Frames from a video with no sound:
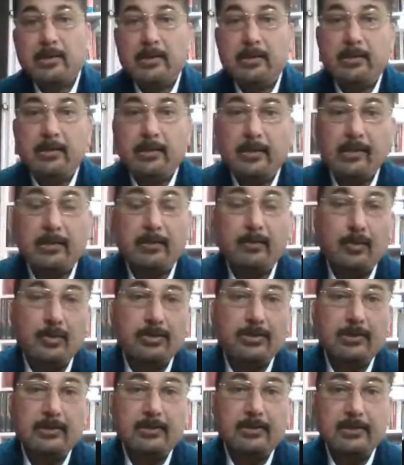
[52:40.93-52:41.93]
Indian
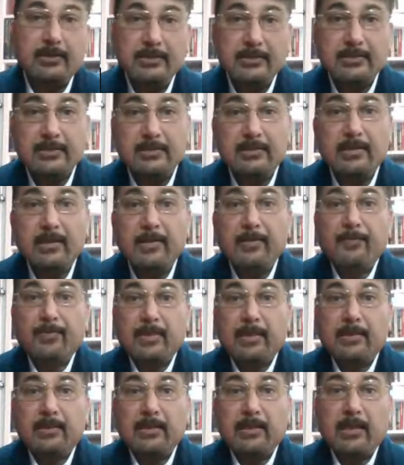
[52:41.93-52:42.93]
Ocean region.
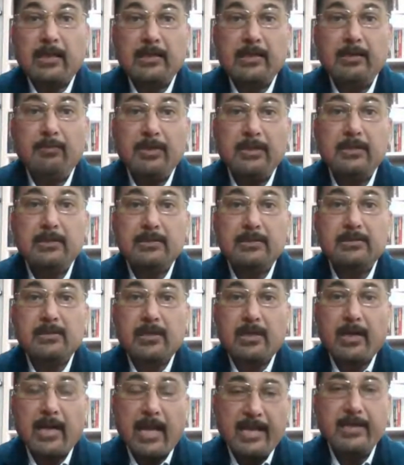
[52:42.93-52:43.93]
The enemy
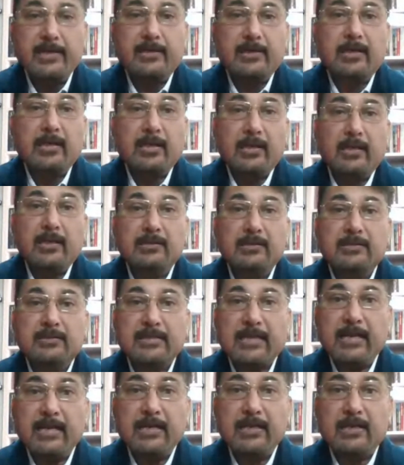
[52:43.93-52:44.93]
is right
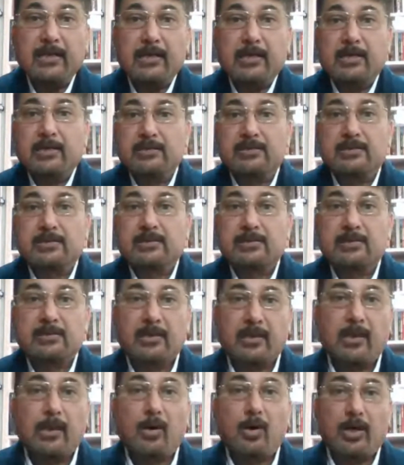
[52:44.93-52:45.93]
inside us,
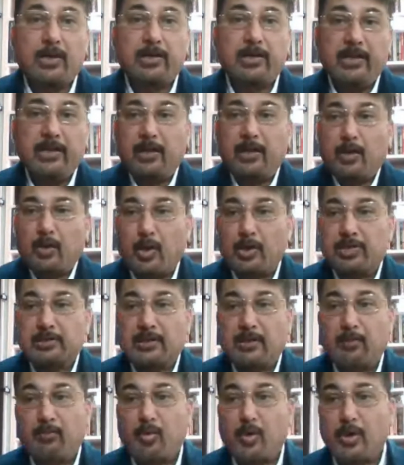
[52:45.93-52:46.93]
already
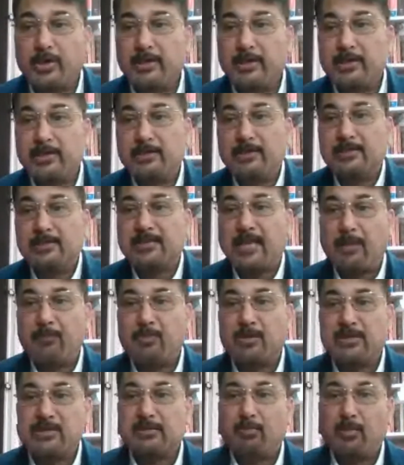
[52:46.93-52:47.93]
crossed the border in the
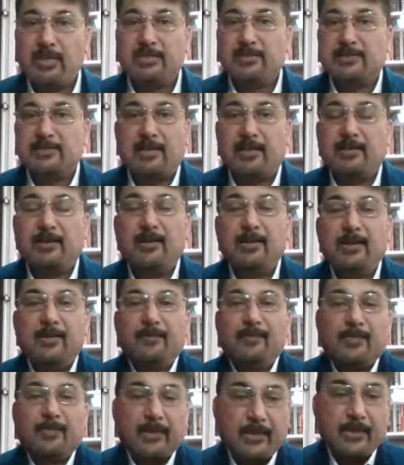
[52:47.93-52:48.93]
cyberspace,
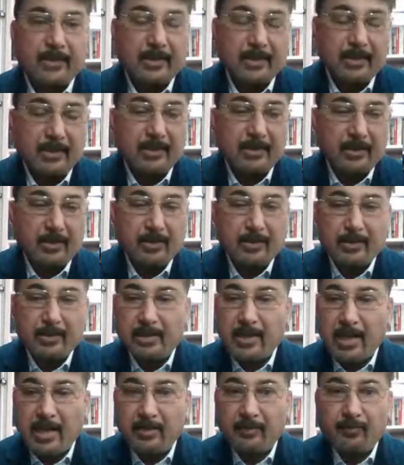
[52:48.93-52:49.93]

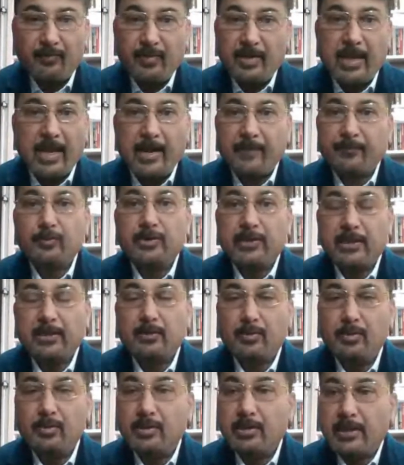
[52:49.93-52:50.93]
and we have to
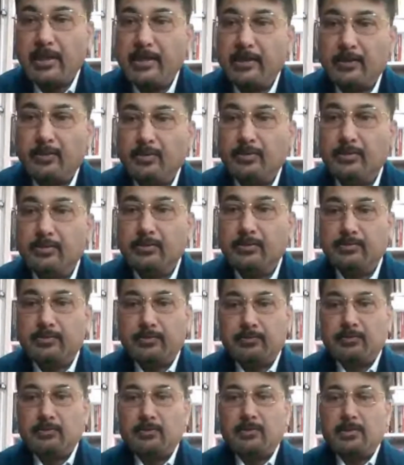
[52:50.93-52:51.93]
take note and do
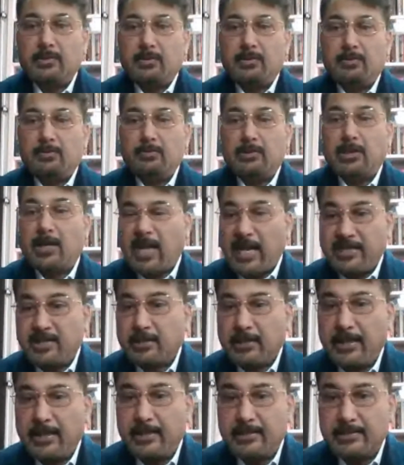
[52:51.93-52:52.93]
the right
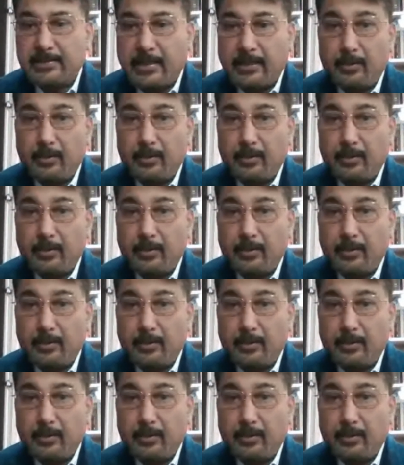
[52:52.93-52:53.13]
things.